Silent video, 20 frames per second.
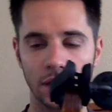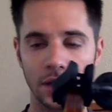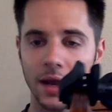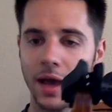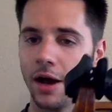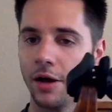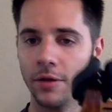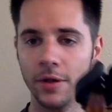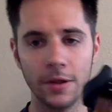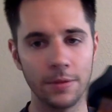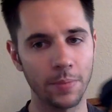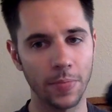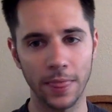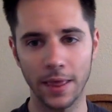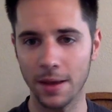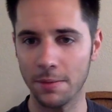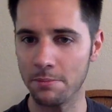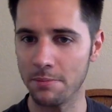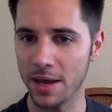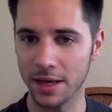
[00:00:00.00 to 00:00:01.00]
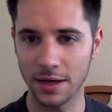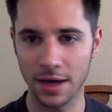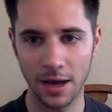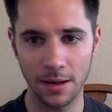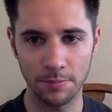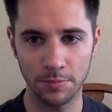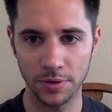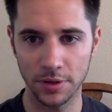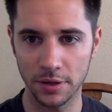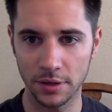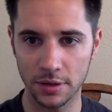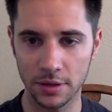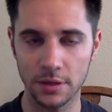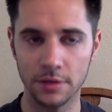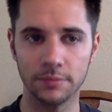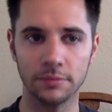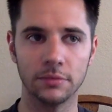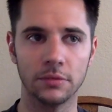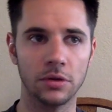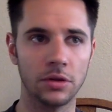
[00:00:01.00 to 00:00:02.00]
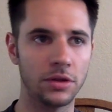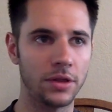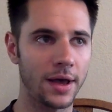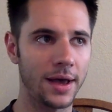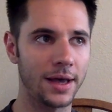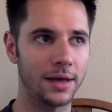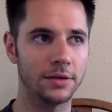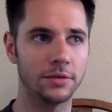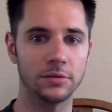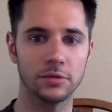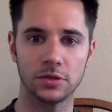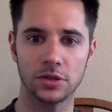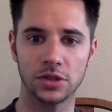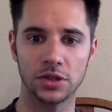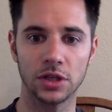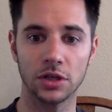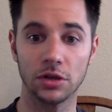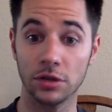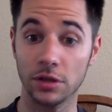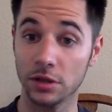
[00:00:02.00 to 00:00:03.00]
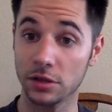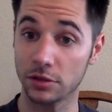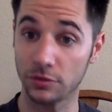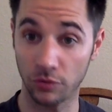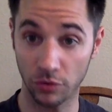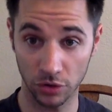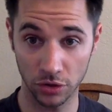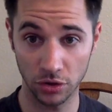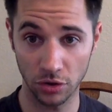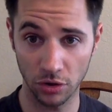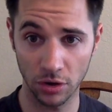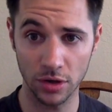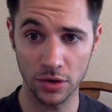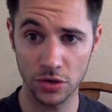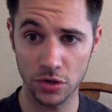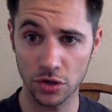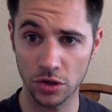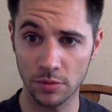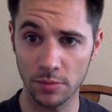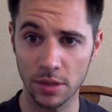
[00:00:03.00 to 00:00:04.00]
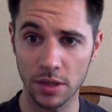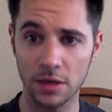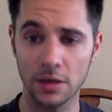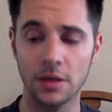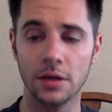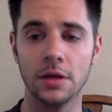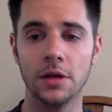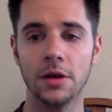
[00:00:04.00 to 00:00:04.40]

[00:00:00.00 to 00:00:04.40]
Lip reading: Now, it may not be that serious for your instrument,